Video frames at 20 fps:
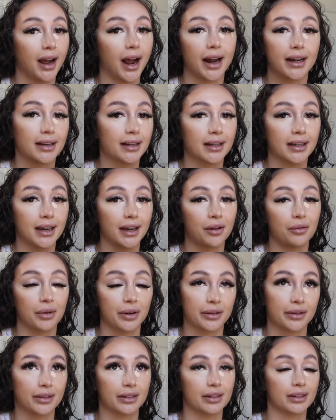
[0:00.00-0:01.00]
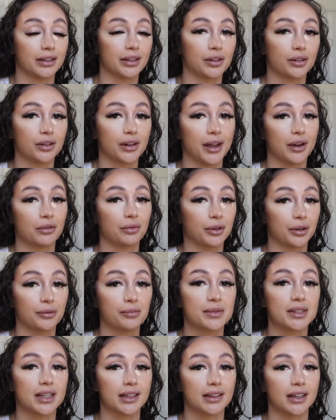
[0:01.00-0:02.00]
I didn't get one of the little like
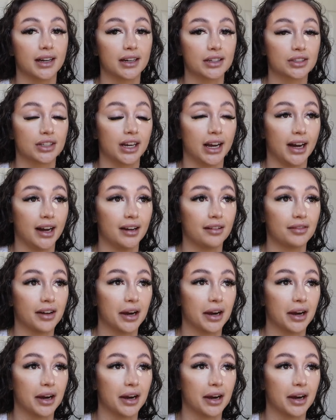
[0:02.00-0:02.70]
rooms that they actually have.